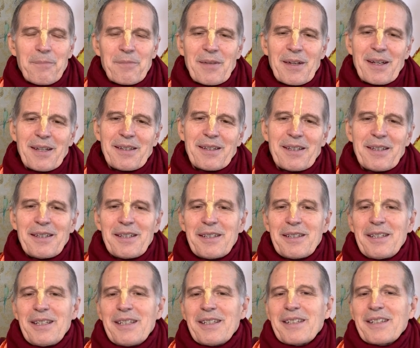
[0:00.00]
and in the
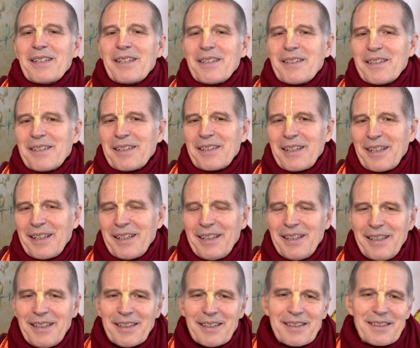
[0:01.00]
distance
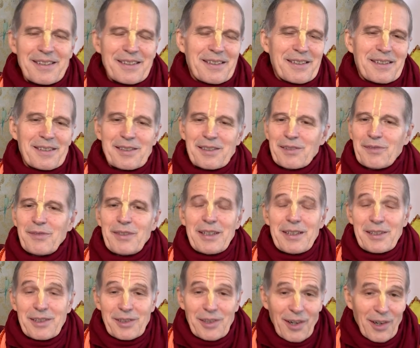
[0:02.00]
hears
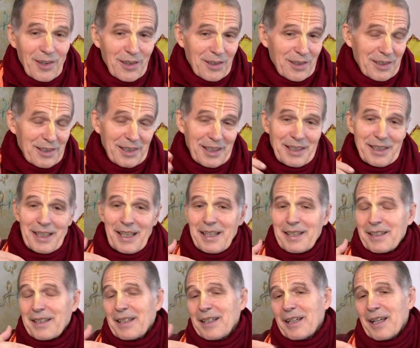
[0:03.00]
sweet songs, and
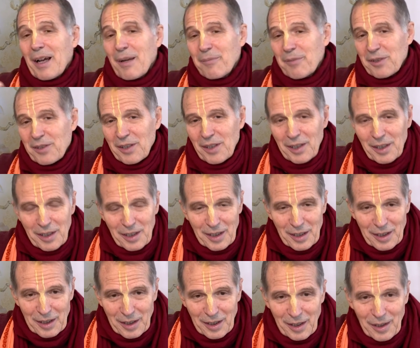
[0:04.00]
as he comes
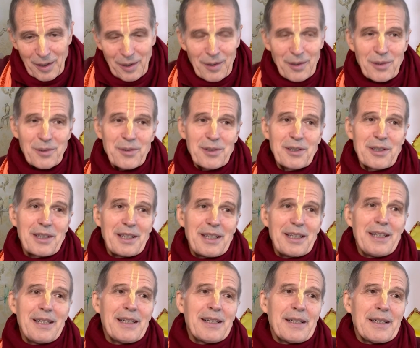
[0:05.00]
close,
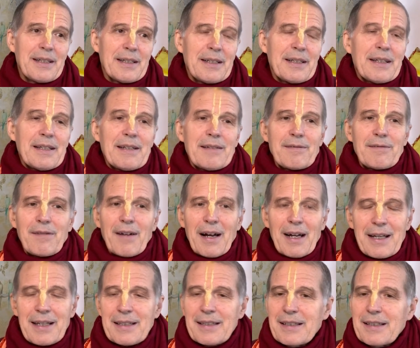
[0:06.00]
he
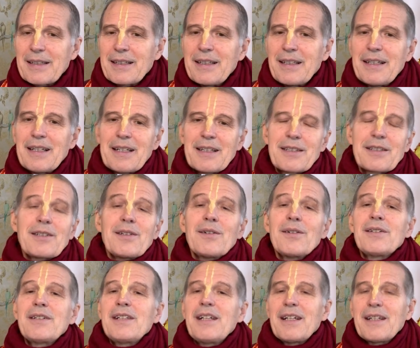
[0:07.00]
finds the
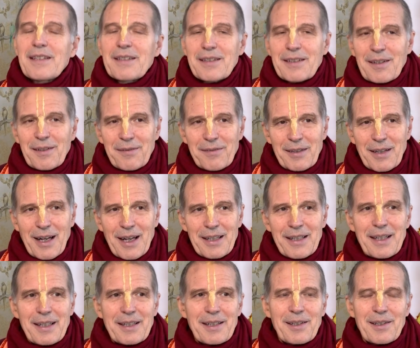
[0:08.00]
associates of Radha
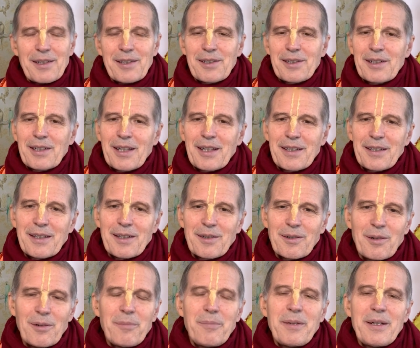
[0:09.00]
and Krishna, the
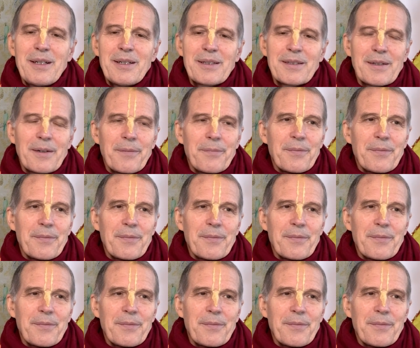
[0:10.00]
gopis,